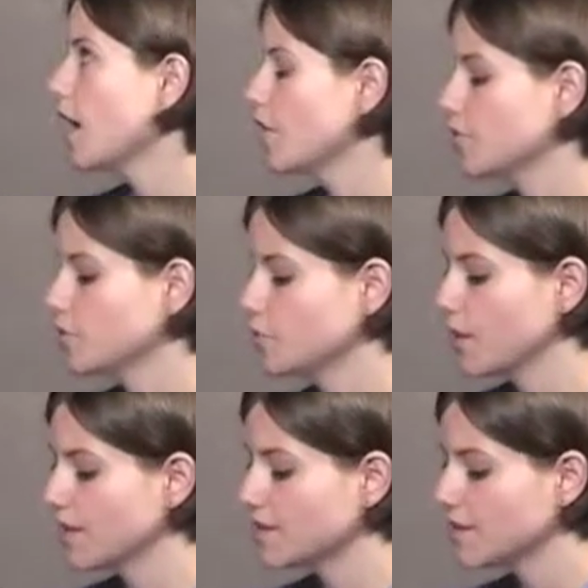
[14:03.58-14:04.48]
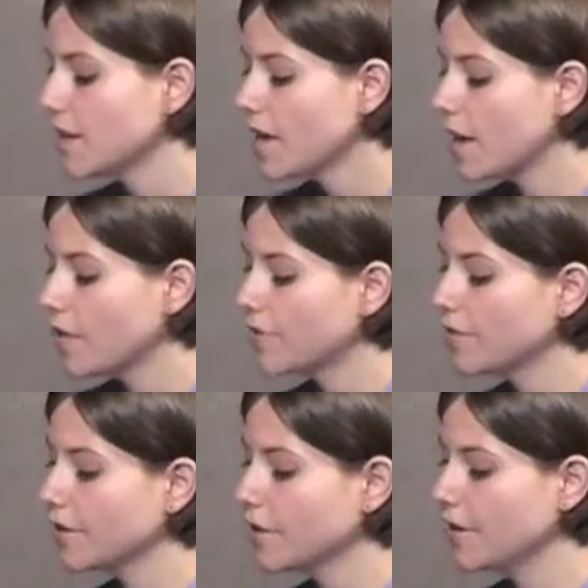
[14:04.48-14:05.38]
Irish twist.
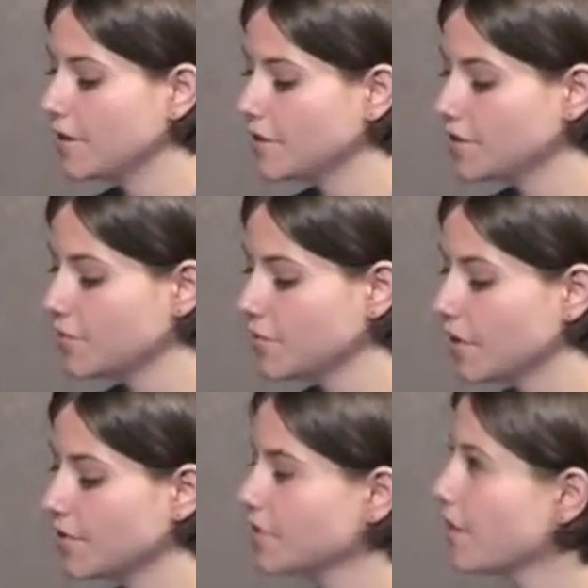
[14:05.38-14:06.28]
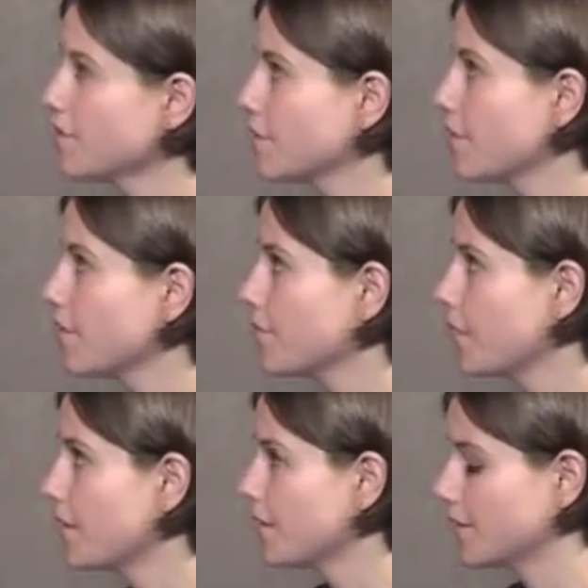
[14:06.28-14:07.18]
However, in addition, we also have some other
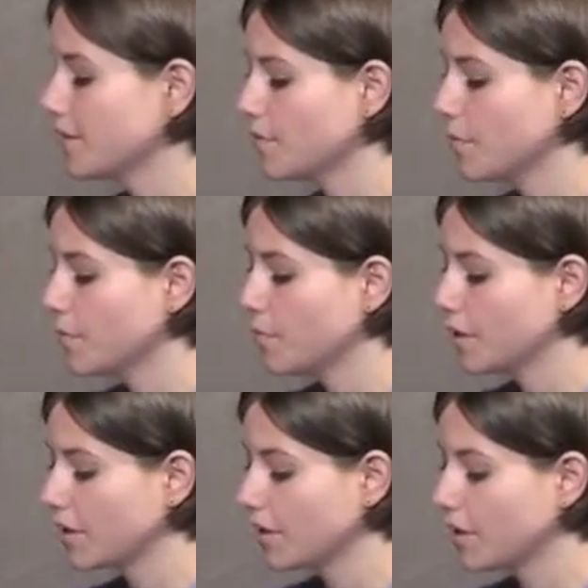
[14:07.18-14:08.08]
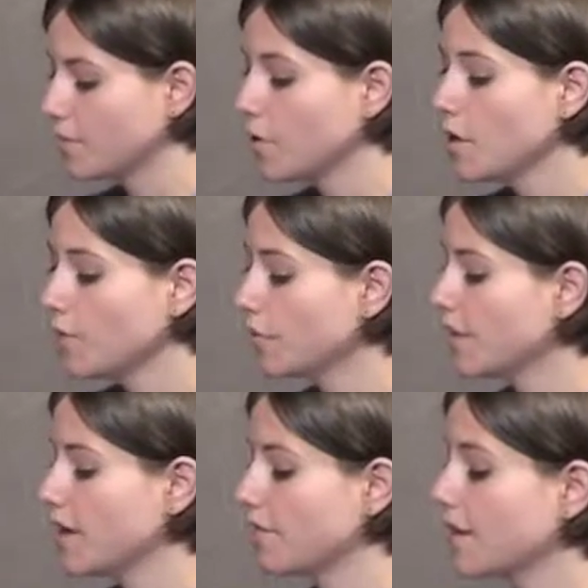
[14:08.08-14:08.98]
fun things that we've been working on. We're
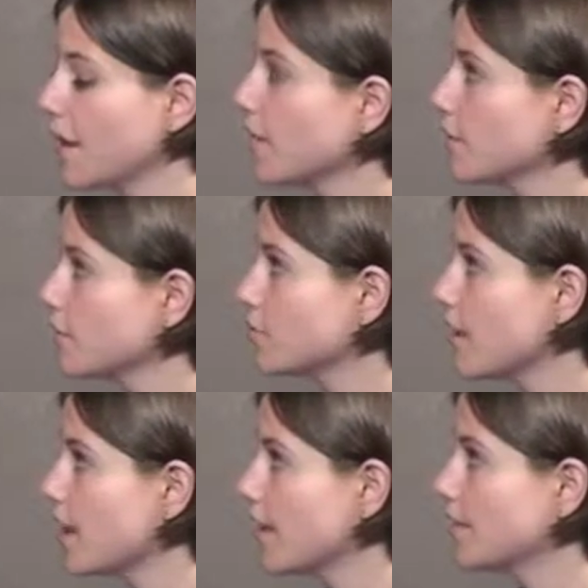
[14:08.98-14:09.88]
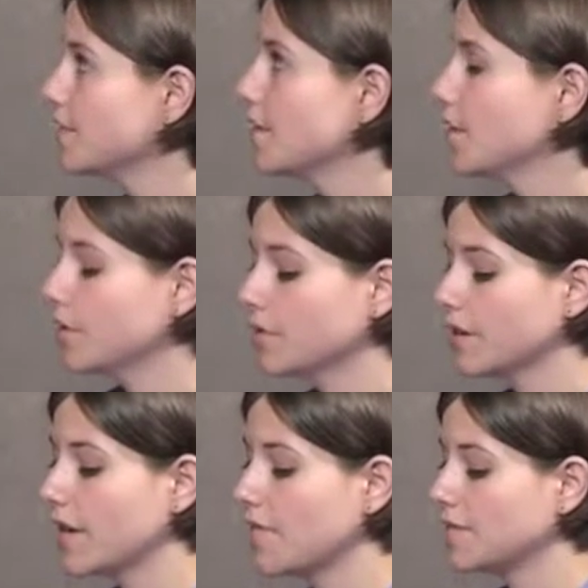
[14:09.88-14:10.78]
going to have carriage rides. We're going
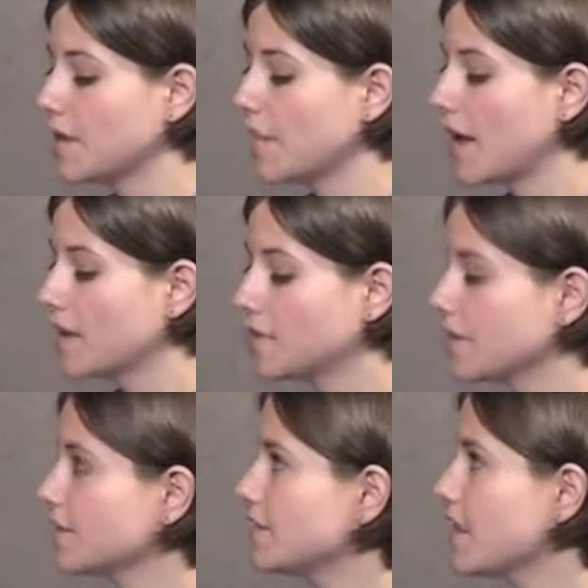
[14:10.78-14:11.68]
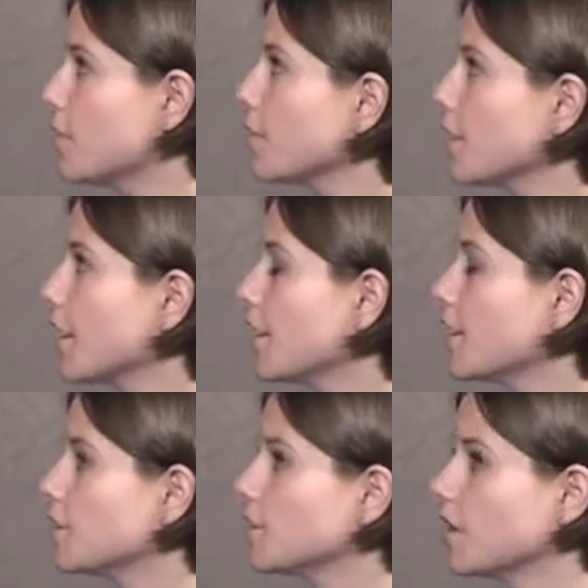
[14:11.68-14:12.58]
to have a St. Patrick's Day
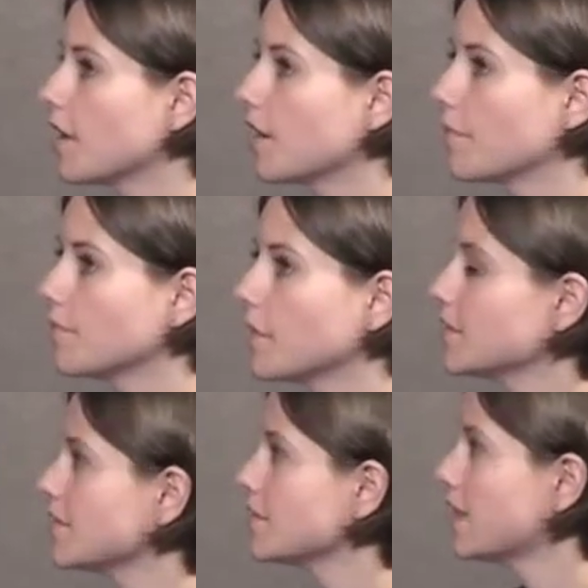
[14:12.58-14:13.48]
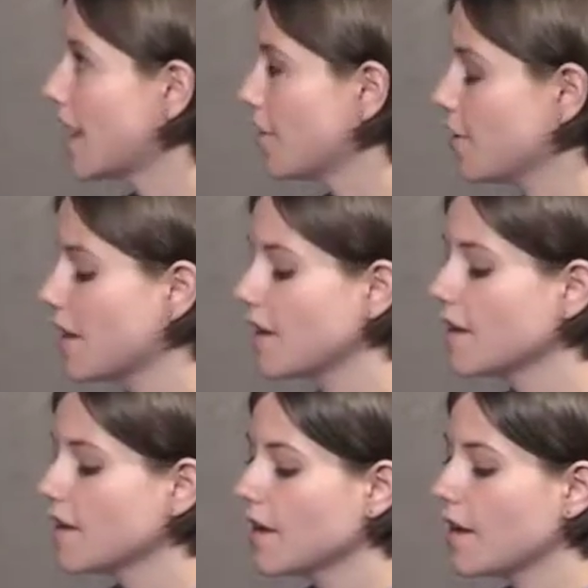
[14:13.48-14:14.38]
parade on Saturday.
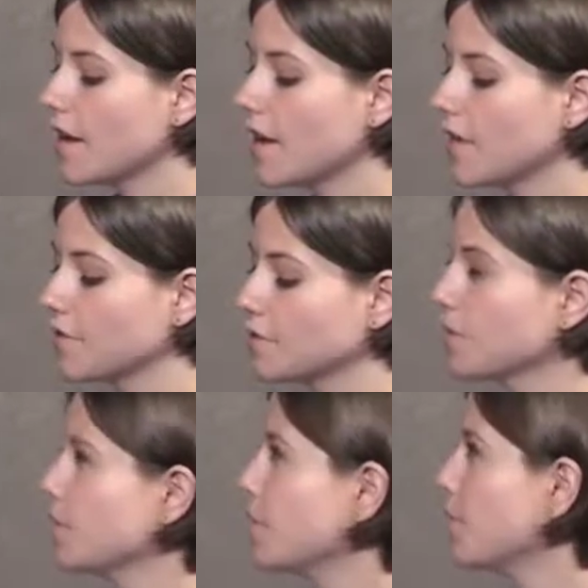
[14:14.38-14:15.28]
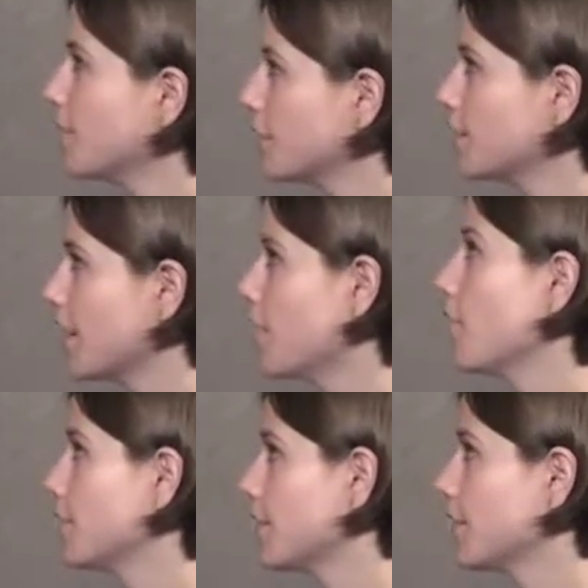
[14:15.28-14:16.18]
And there's going to be a beer tent
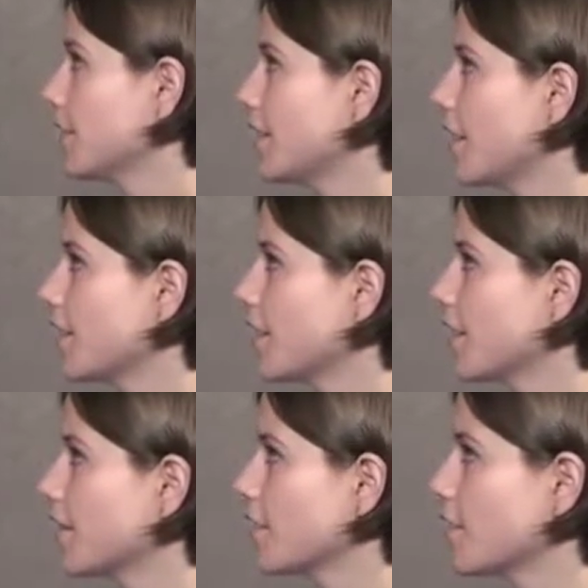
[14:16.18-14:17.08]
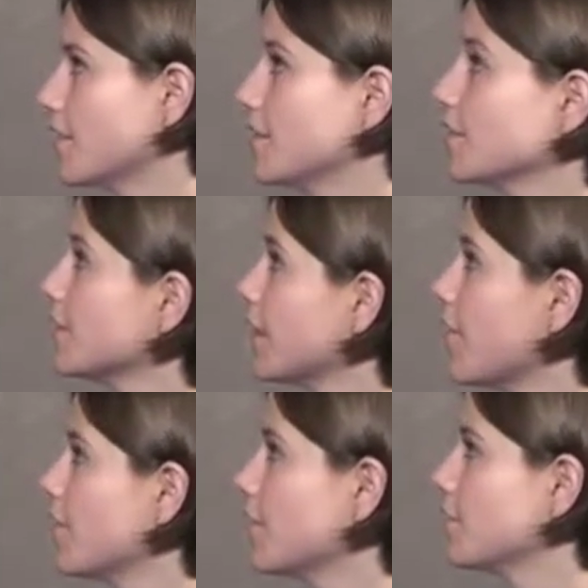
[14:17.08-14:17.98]
also on Saturday that runs till
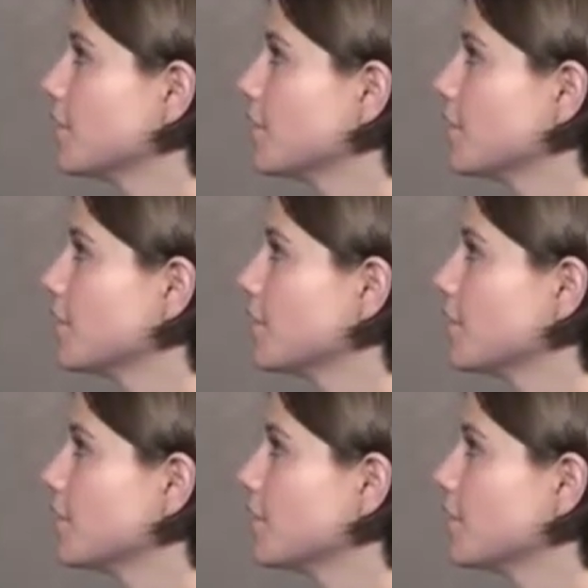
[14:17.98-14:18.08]
7.